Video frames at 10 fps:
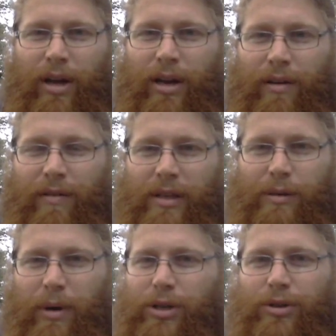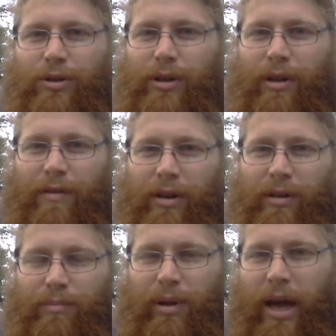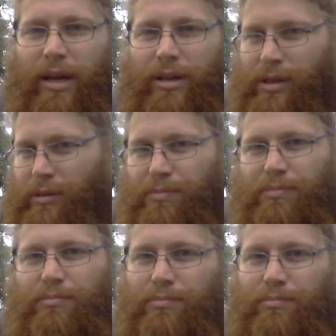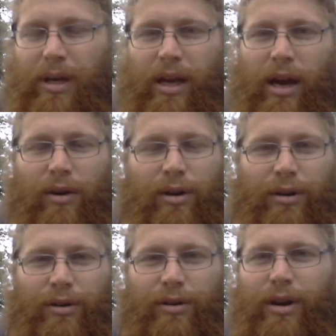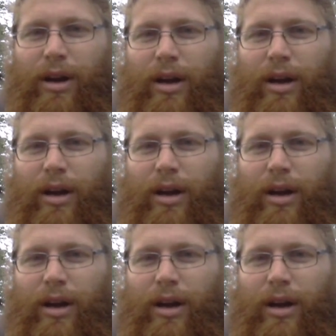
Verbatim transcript: Nothing special, nothing planned, just be the character.